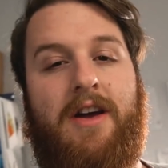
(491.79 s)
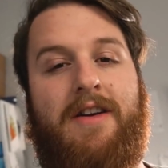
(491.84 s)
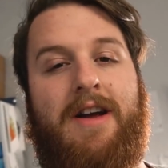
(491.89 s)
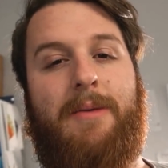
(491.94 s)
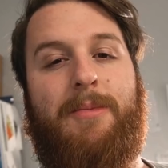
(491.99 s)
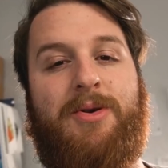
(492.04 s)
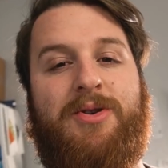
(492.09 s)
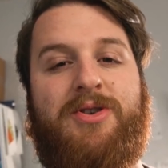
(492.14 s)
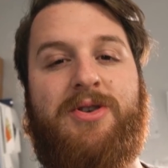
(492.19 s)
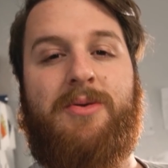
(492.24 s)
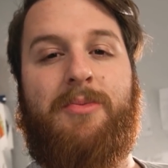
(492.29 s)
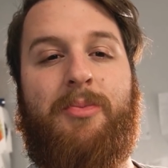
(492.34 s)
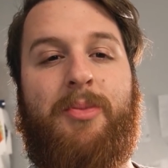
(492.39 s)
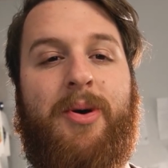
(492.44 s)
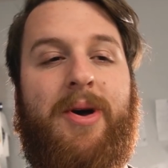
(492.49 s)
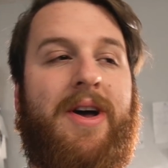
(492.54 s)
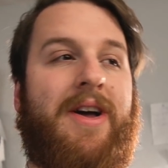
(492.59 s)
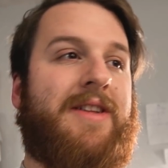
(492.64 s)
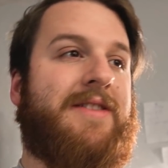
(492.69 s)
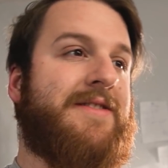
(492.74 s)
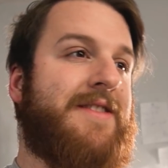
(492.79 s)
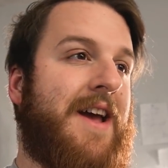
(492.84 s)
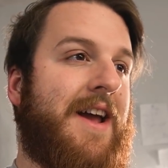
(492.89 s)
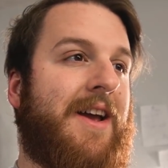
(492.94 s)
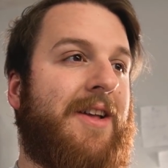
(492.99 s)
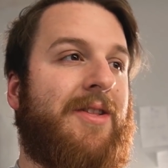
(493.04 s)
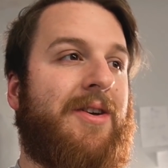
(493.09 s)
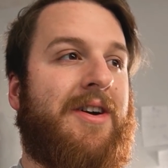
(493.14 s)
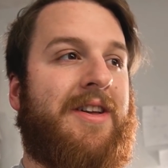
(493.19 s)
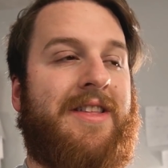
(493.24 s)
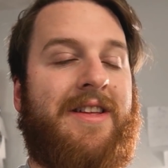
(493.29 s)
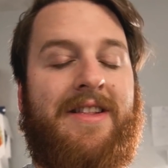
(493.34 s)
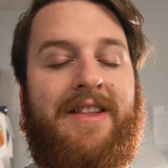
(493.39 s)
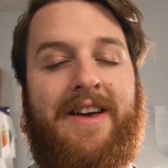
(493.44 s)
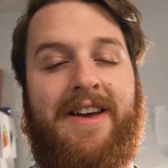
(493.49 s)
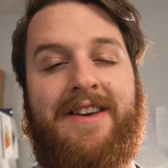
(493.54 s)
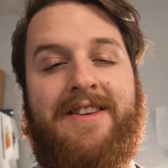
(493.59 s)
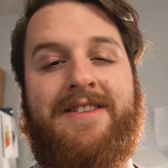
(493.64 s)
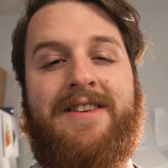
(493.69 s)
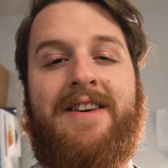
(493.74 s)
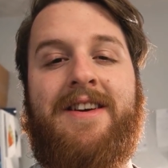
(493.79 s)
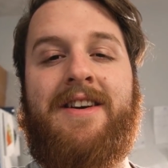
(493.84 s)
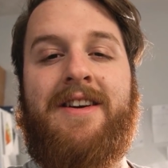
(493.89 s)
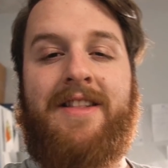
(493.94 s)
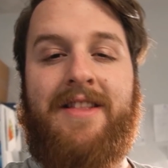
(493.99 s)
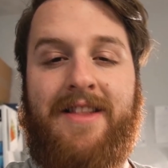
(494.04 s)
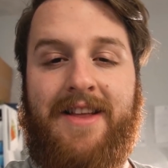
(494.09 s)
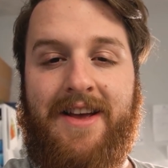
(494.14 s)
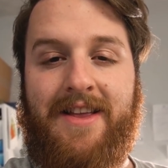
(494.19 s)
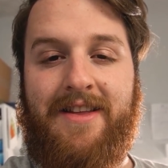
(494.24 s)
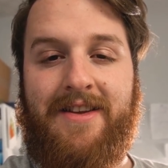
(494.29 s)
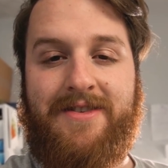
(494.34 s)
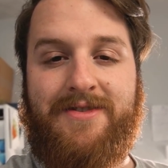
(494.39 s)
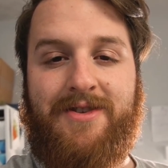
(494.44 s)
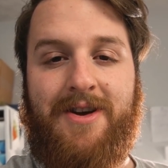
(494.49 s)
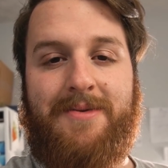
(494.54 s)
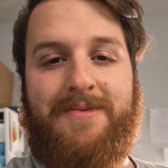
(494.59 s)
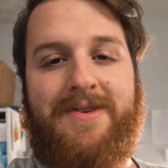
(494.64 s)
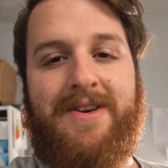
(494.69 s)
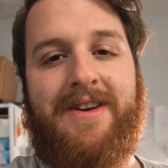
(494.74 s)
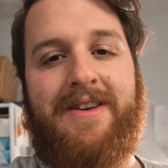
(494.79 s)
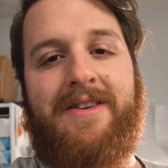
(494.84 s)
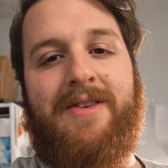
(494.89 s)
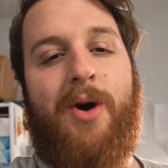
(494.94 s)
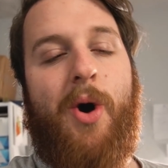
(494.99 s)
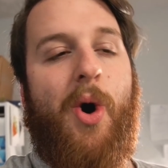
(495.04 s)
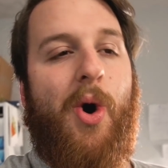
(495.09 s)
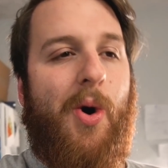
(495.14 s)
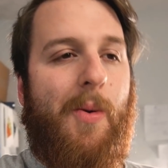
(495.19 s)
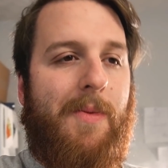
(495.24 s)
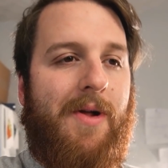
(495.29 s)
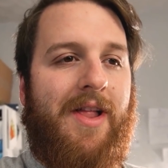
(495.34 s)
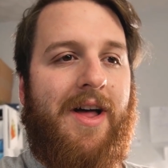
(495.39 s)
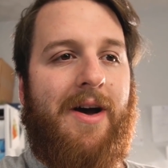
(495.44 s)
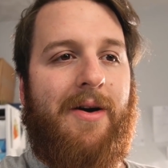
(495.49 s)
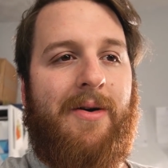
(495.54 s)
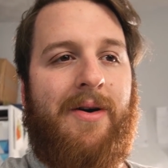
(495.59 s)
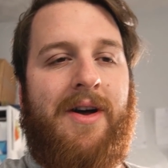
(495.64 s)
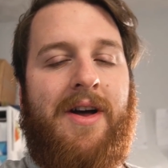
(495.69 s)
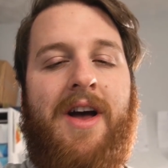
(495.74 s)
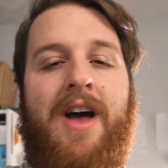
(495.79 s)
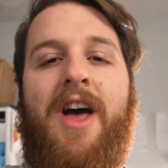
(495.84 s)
grab a jumper, take a look at the links, link in the description or below.